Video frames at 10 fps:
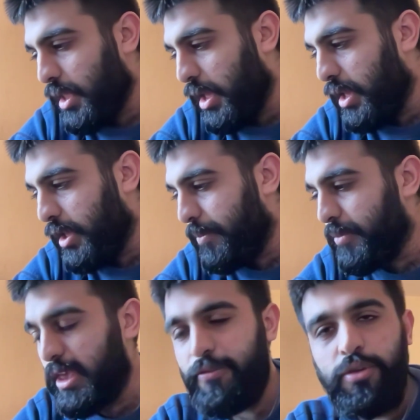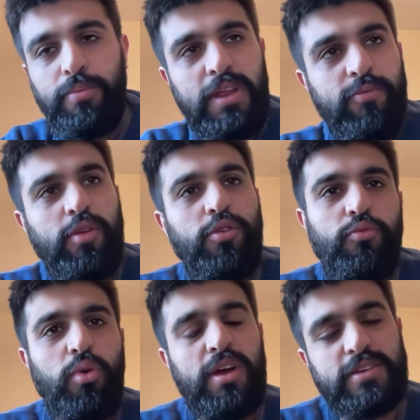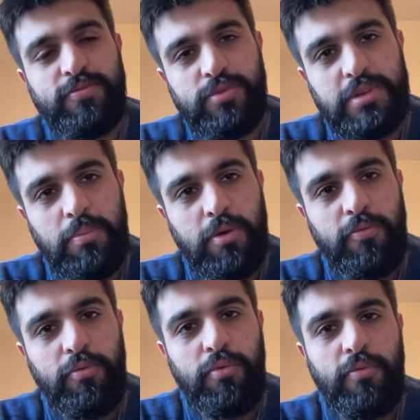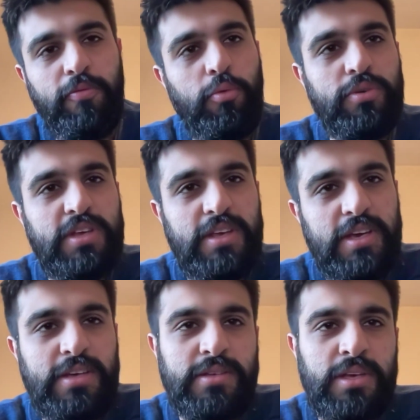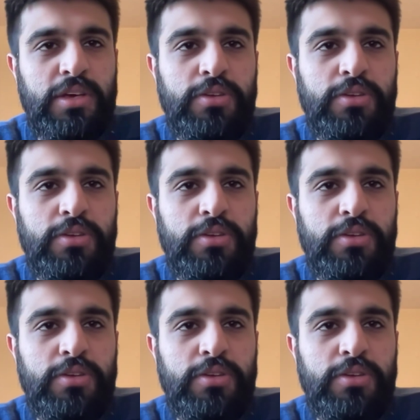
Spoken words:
if you believe that you've worked for someone for 40 years,